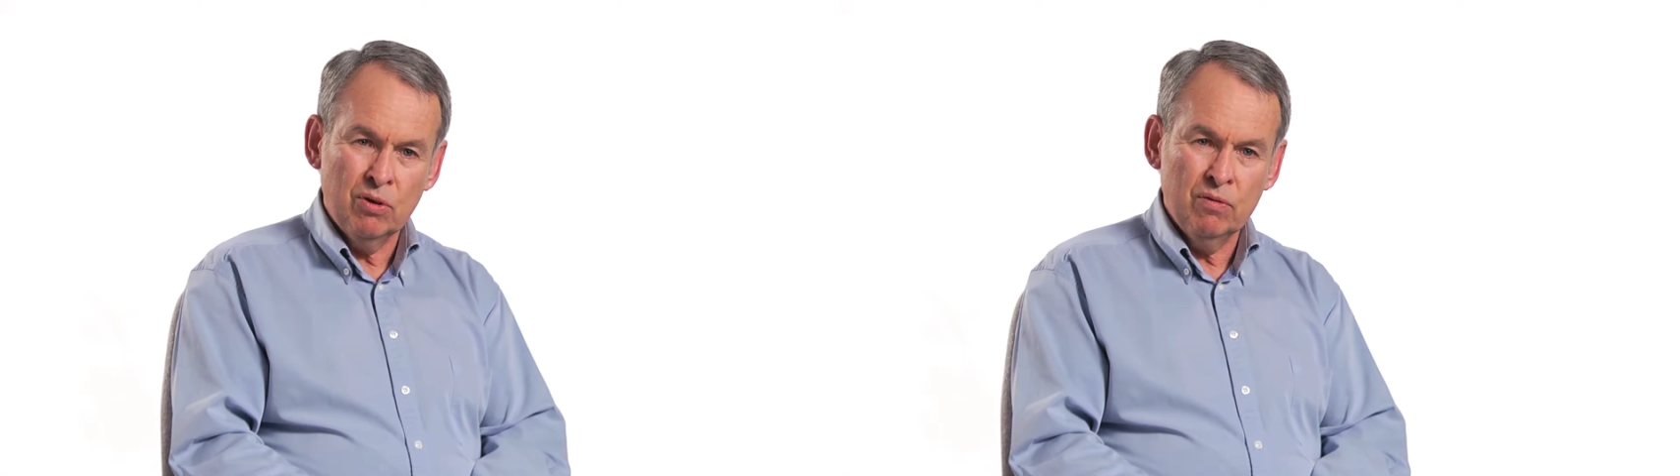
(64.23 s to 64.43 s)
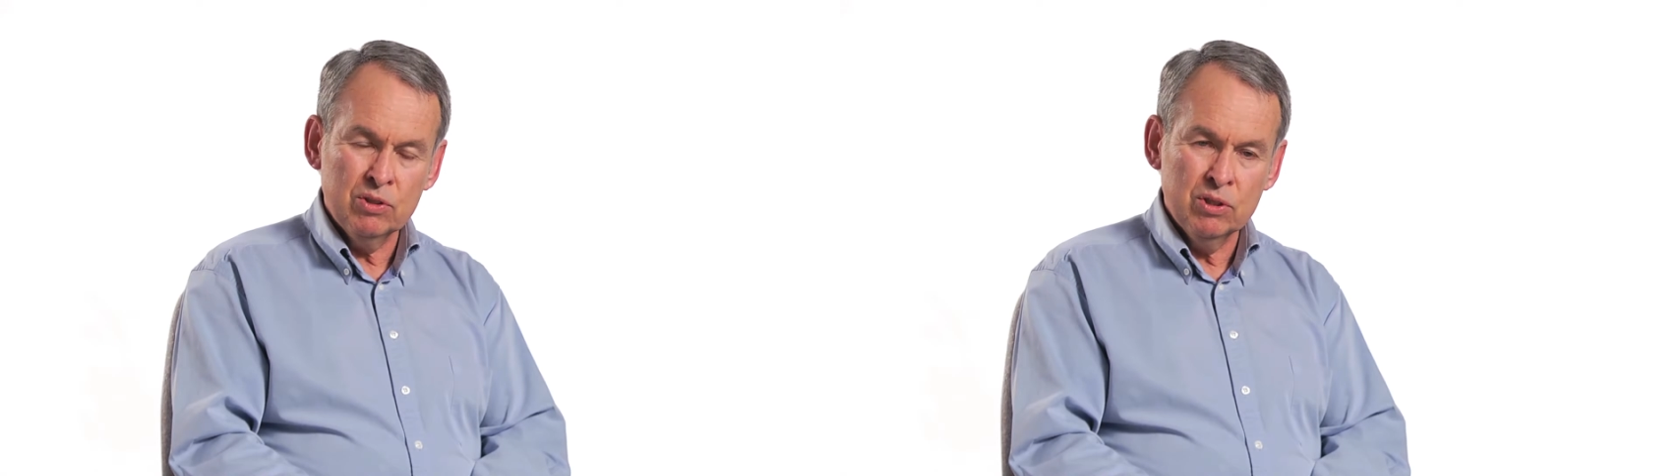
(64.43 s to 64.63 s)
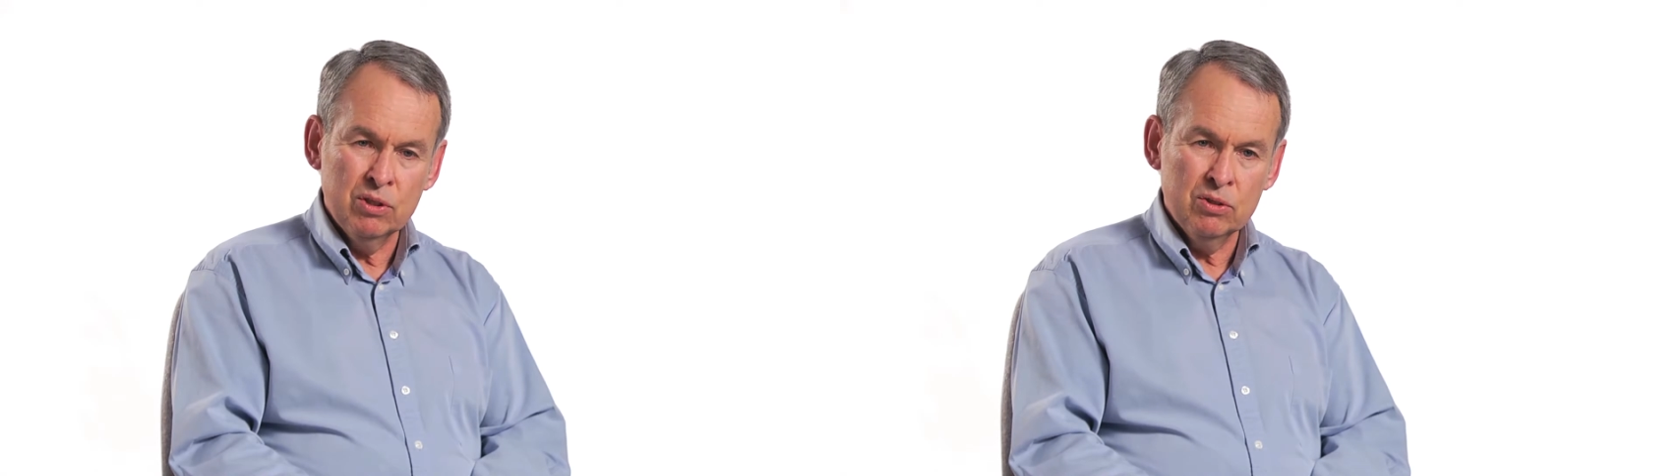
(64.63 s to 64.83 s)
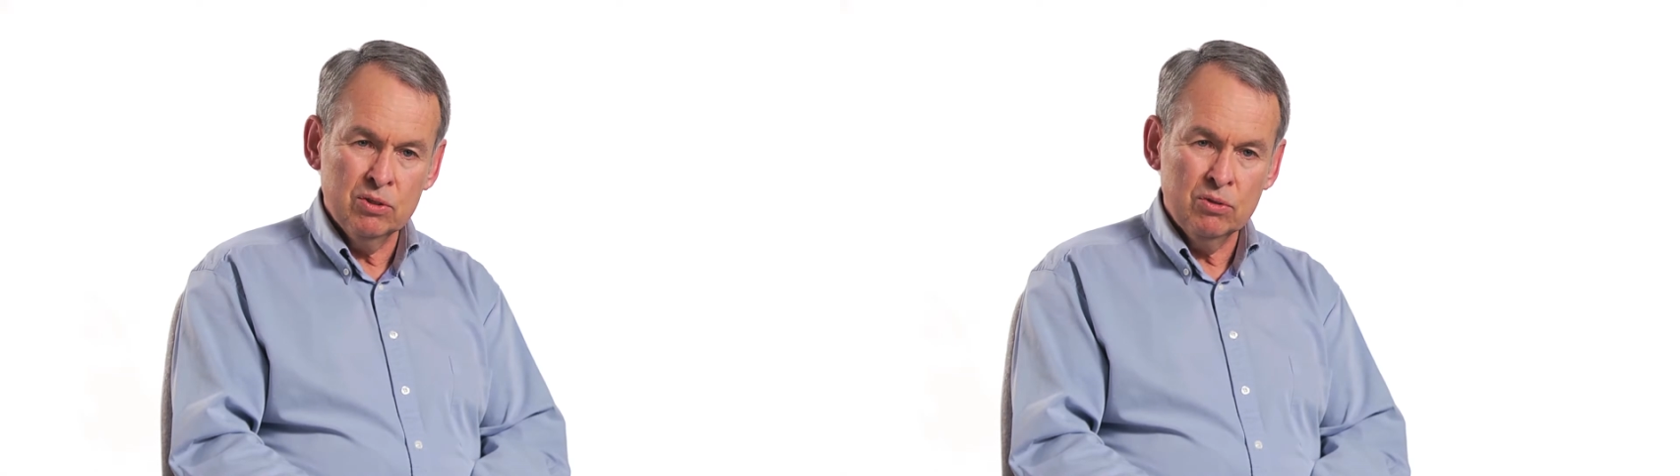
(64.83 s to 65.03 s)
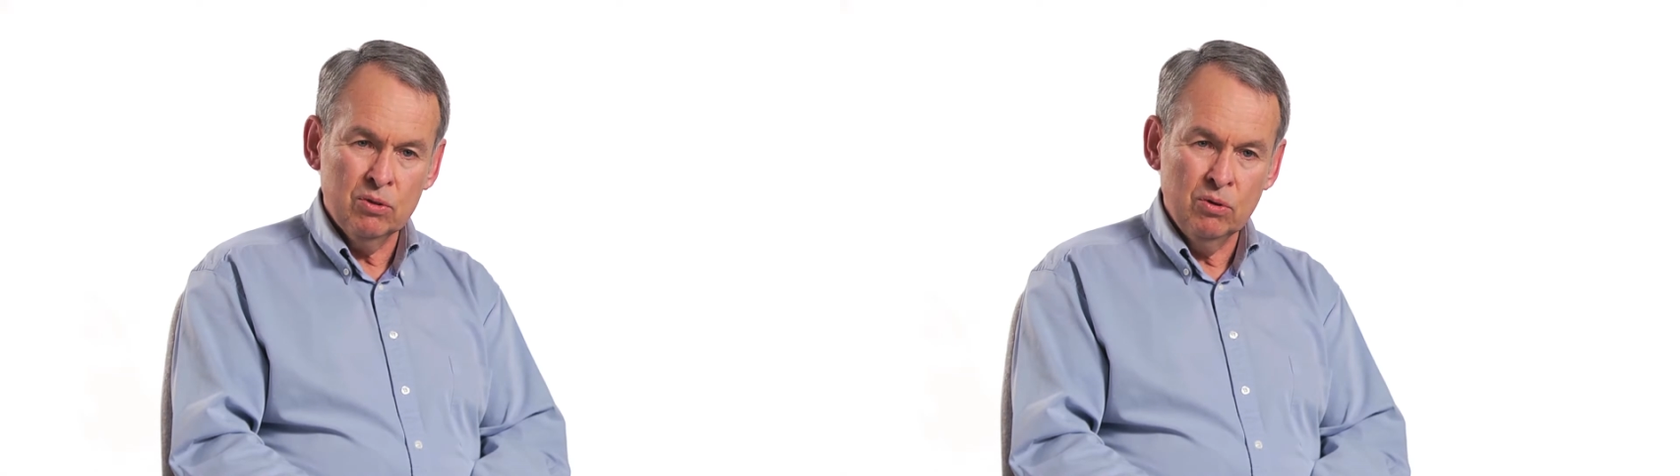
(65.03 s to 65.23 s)

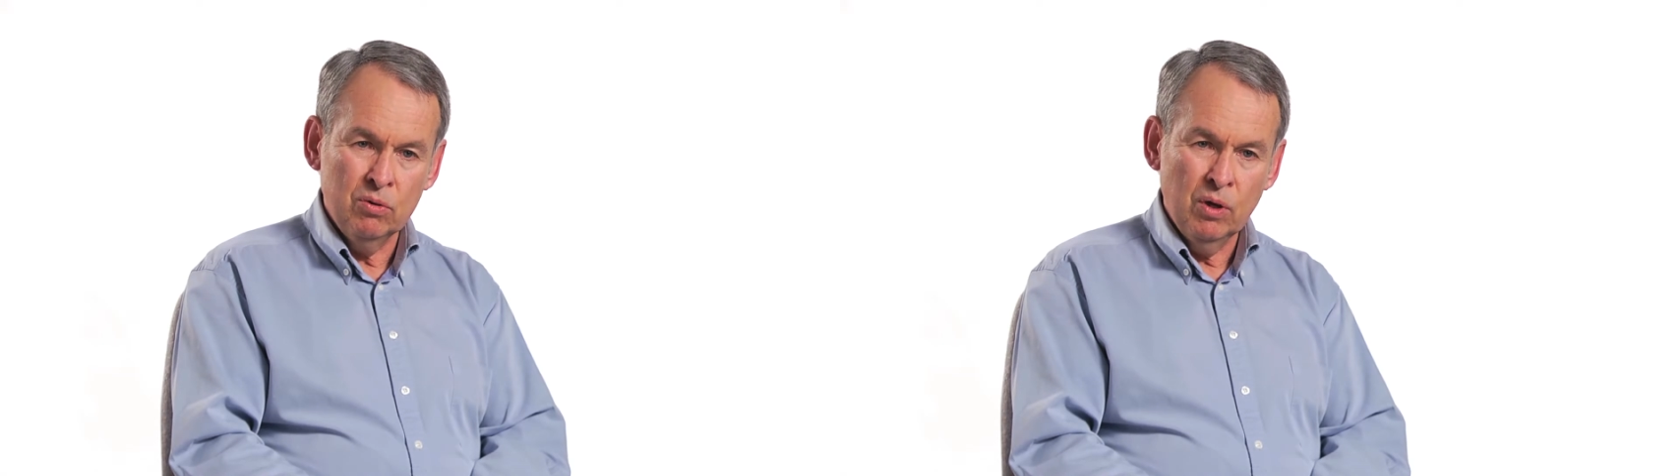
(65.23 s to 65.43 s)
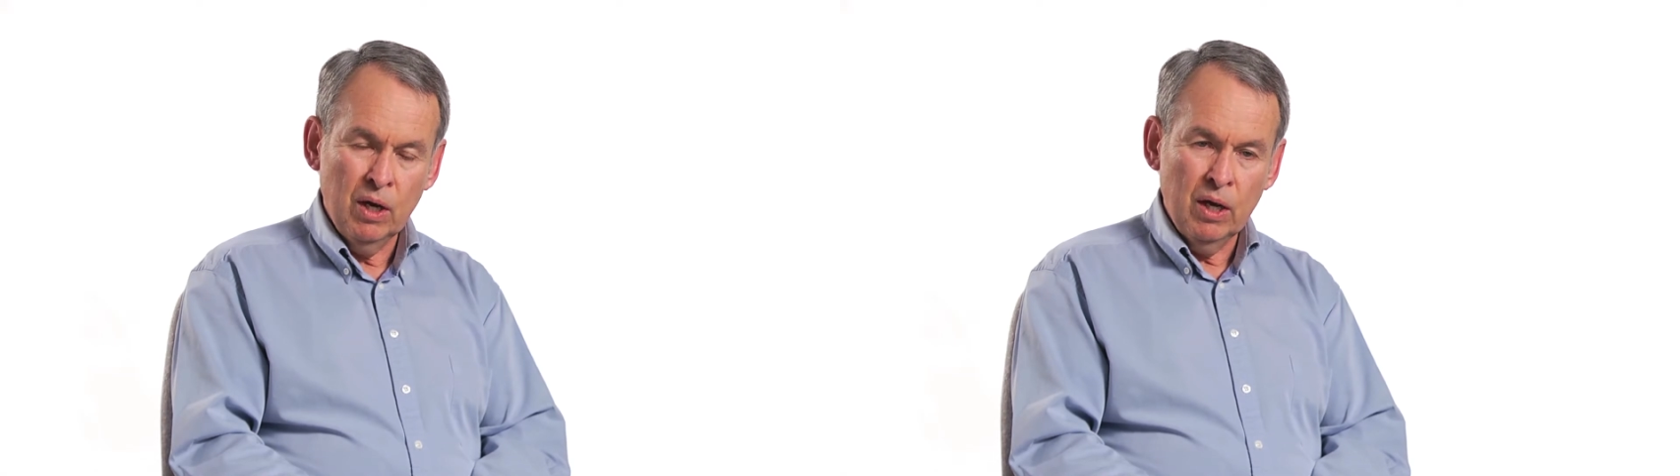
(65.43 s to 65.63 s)
services to